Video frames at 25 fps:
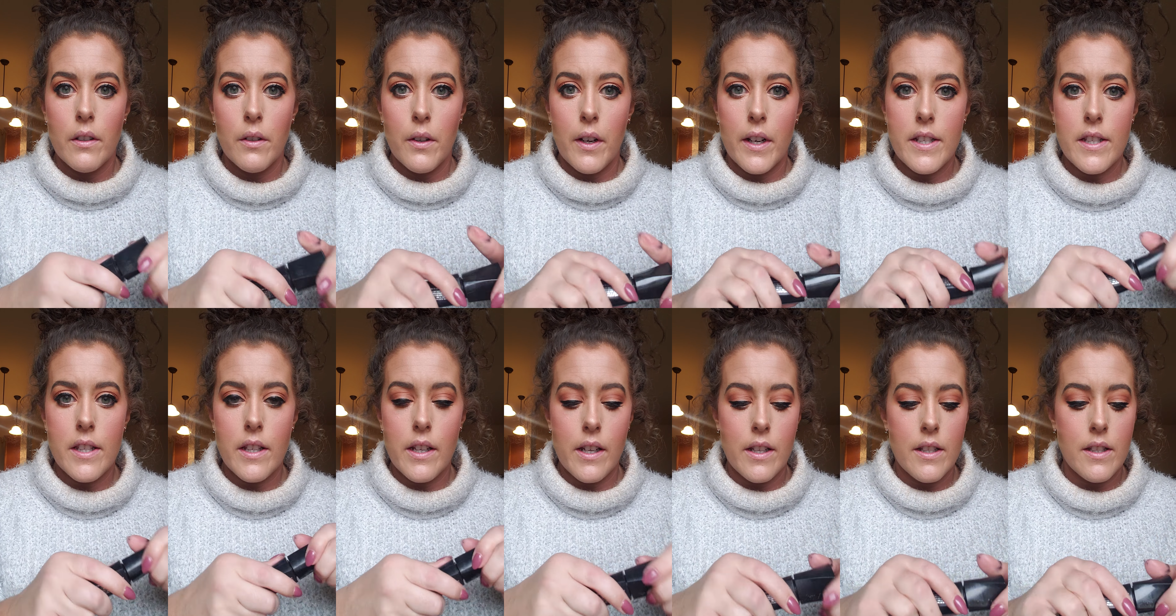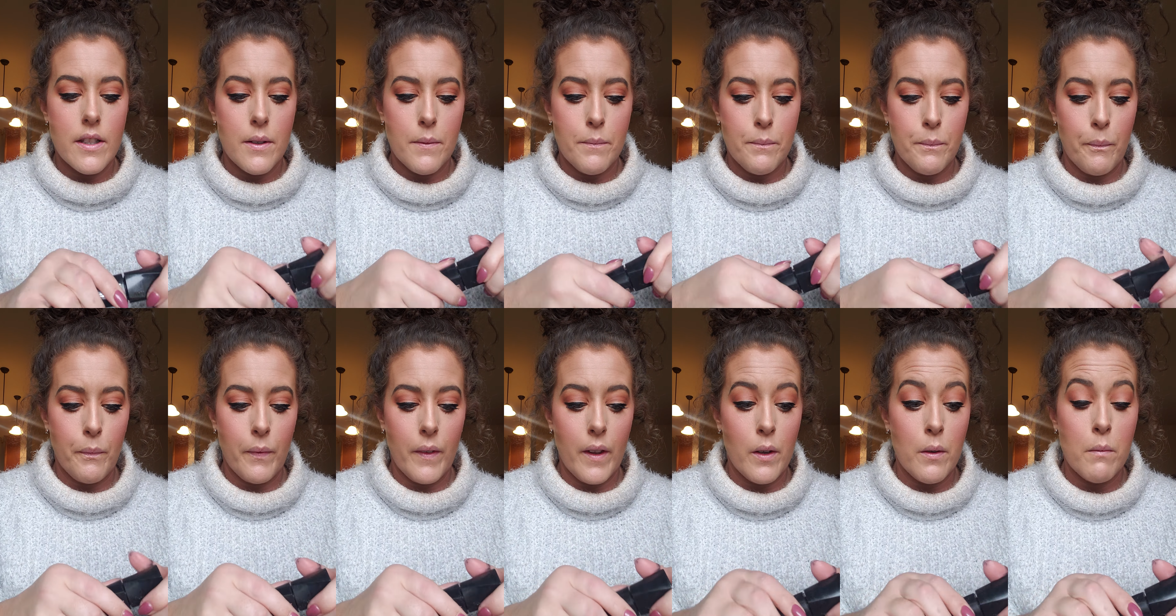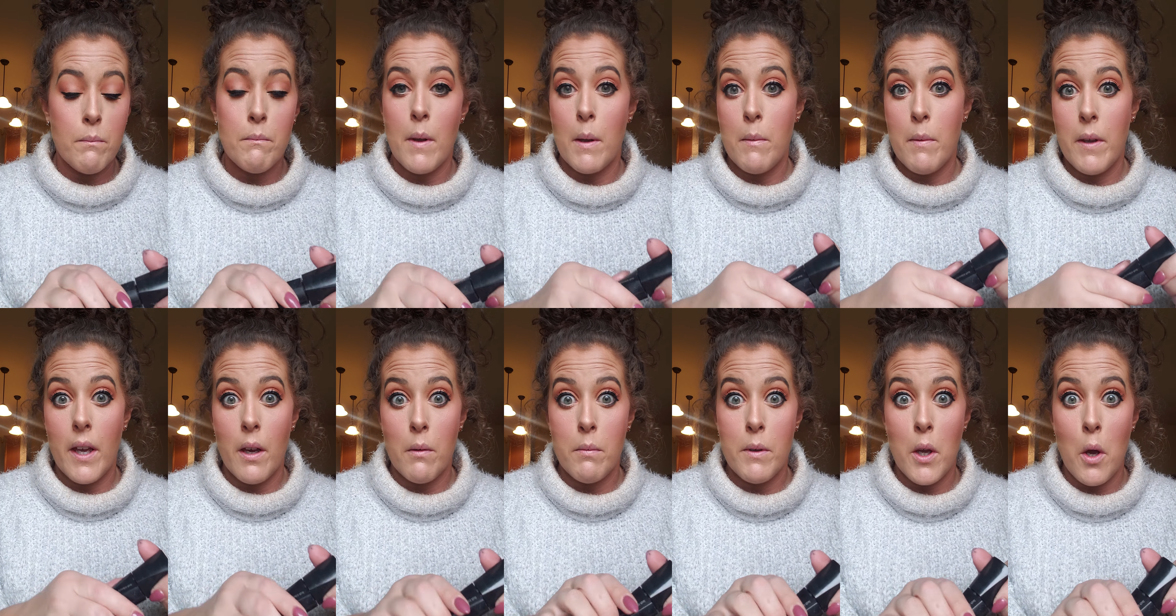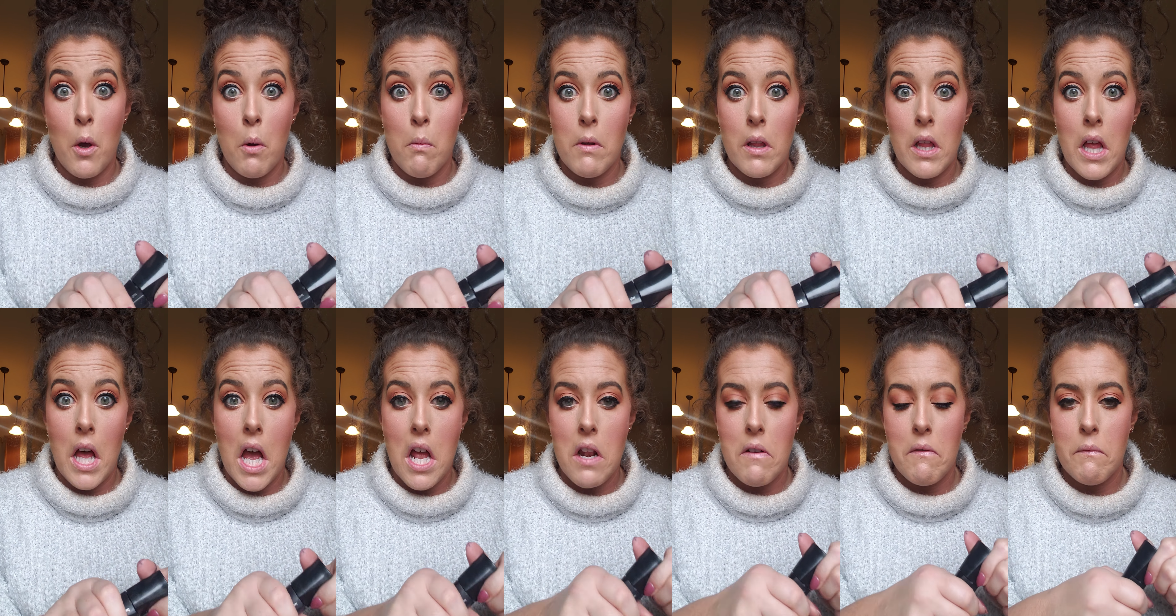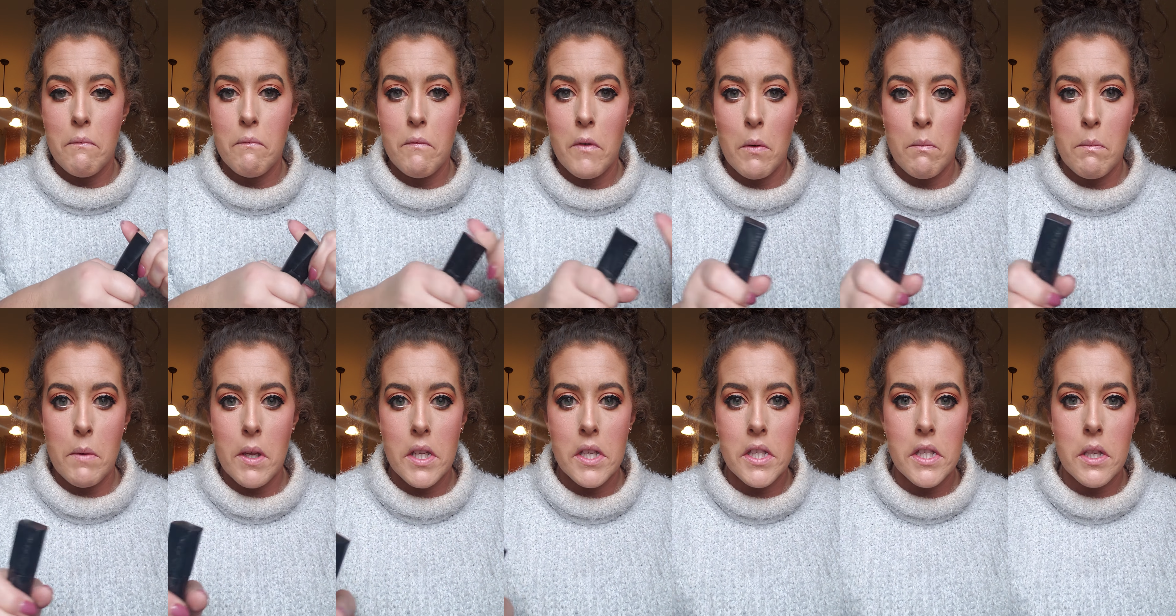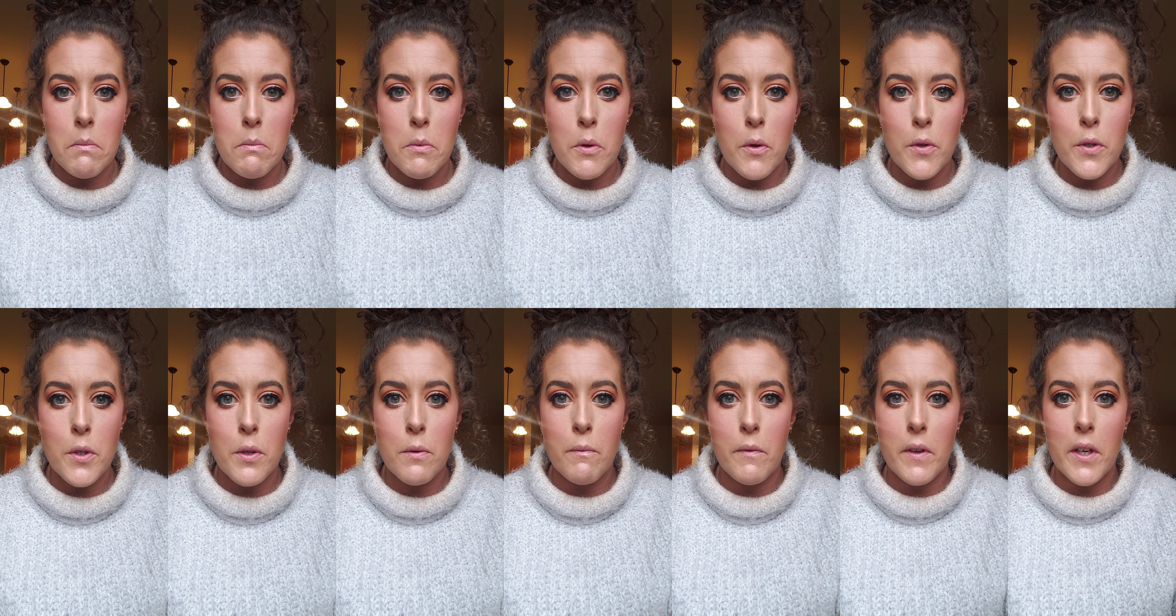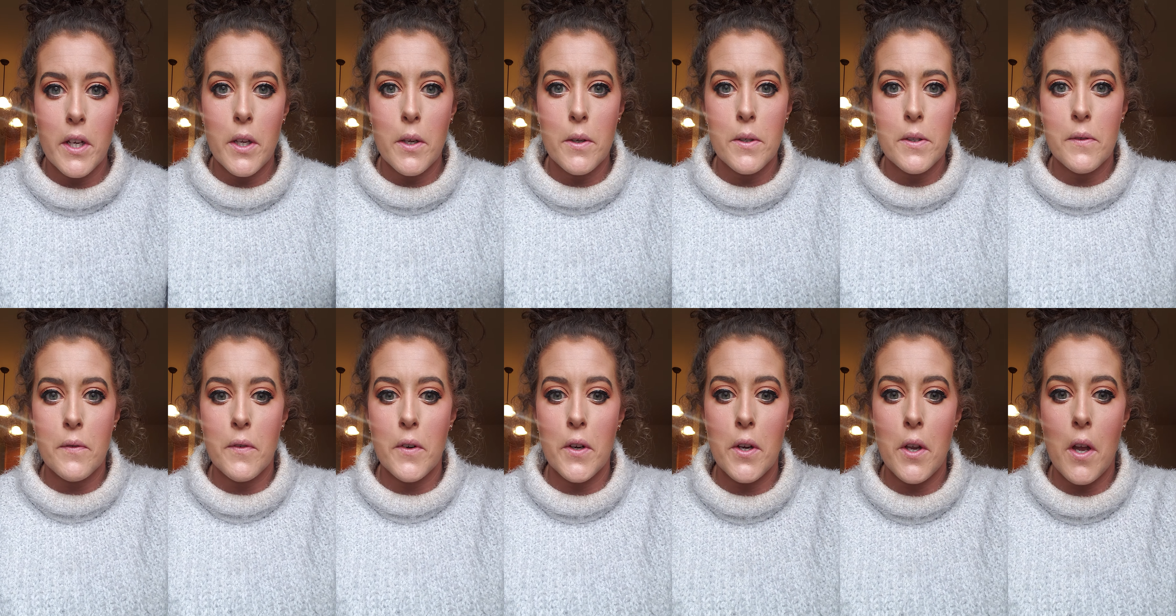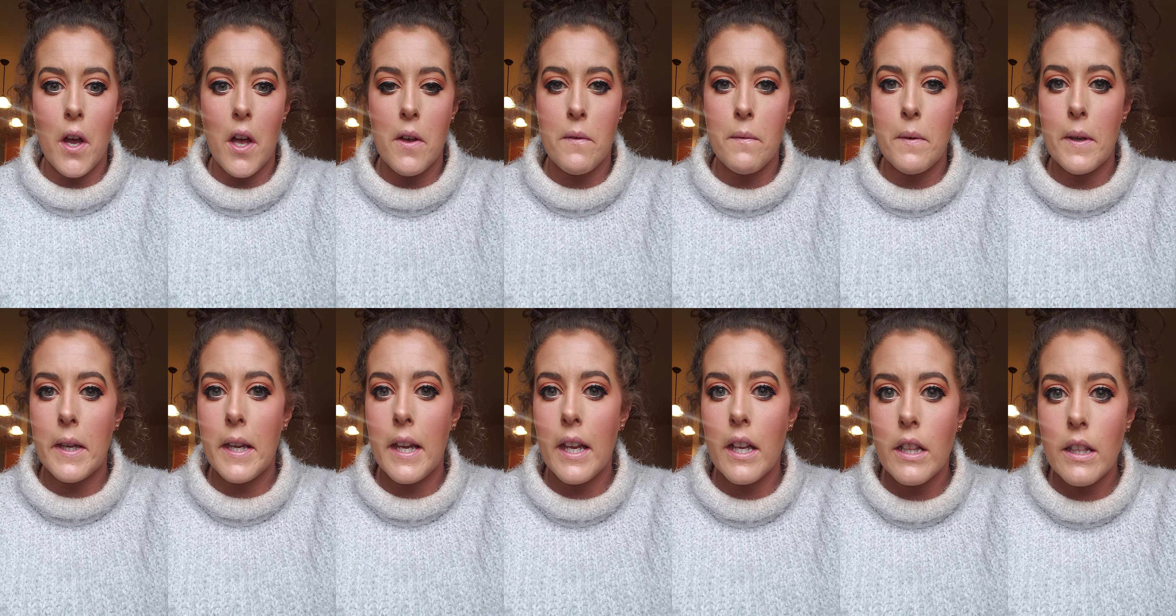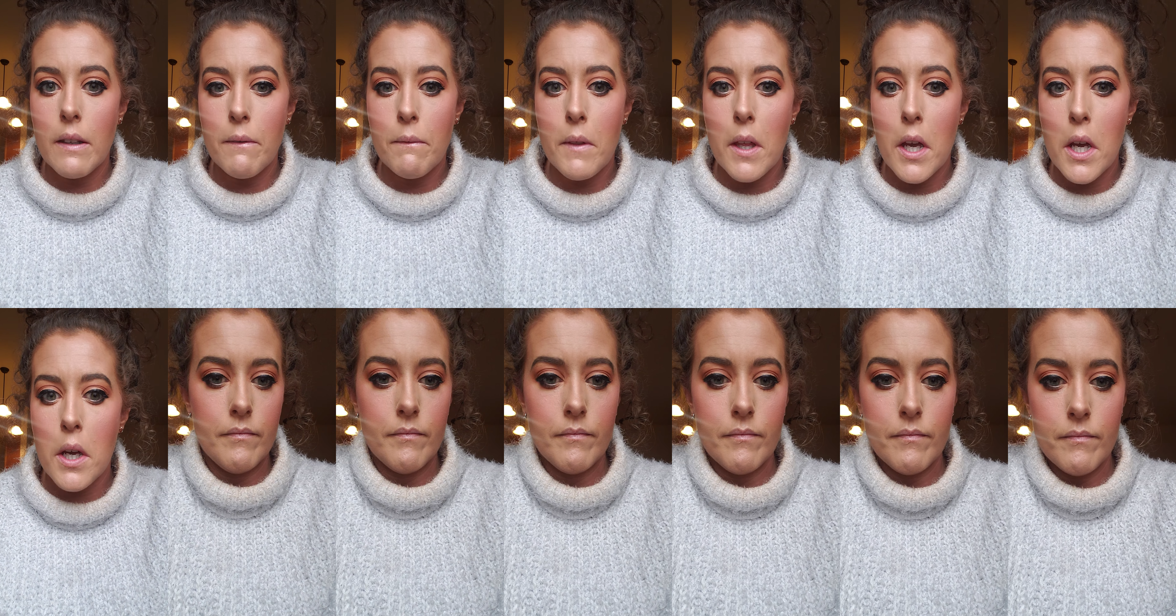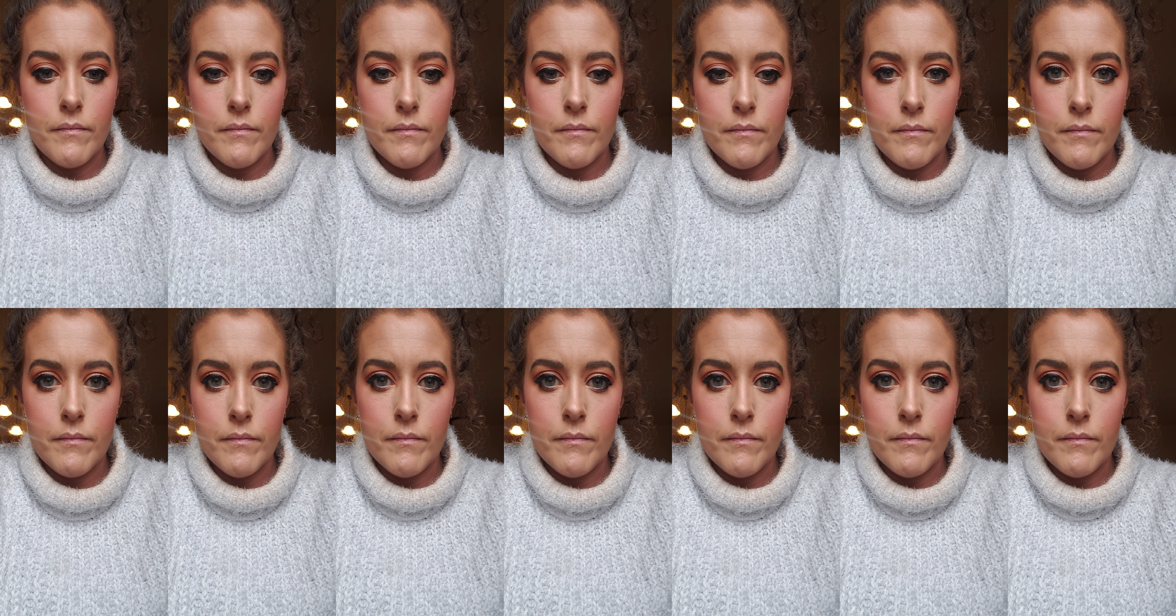Craziness. Maybe I'll be home a lot filming some YouTube videos for y'all if I can't leave the house.